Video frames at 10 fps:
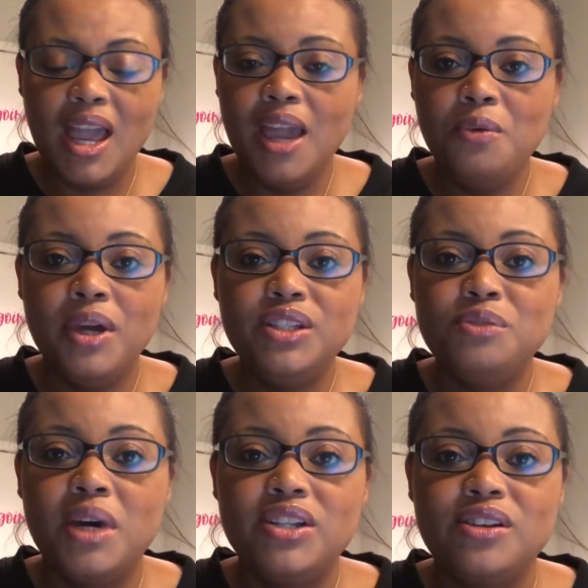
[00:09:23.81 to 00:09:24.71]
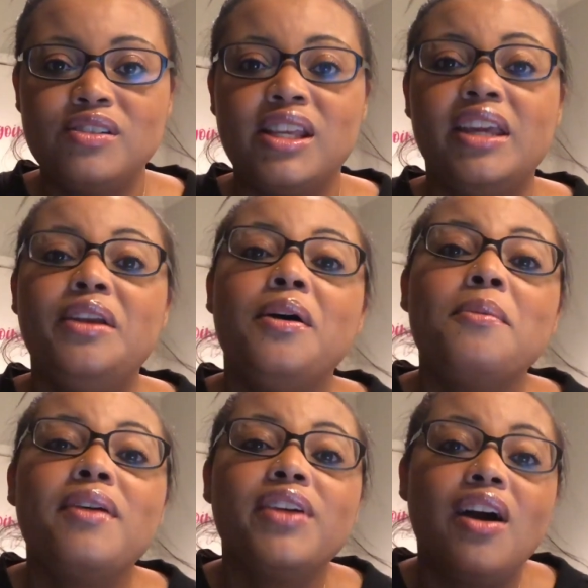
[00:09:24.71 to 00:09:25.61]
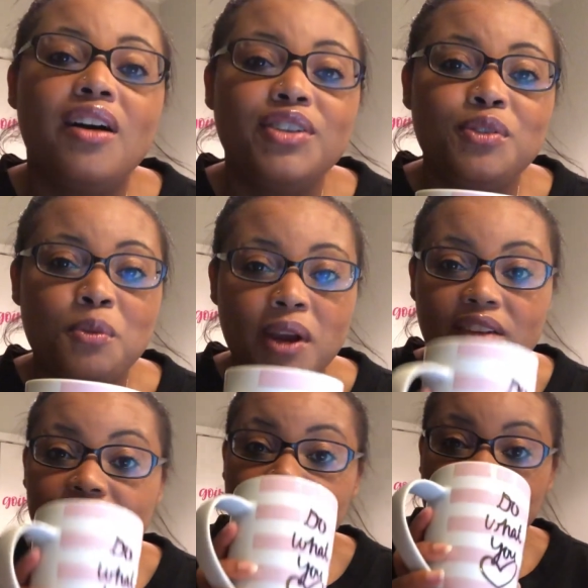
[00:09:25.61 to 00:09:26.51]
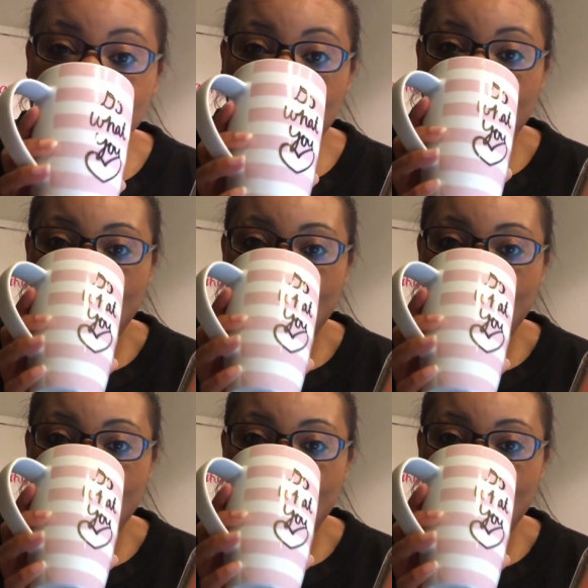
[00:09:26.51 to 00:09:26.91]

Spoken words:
I ate way too much, so I was like, you know what, I'm having coffee for breakfast.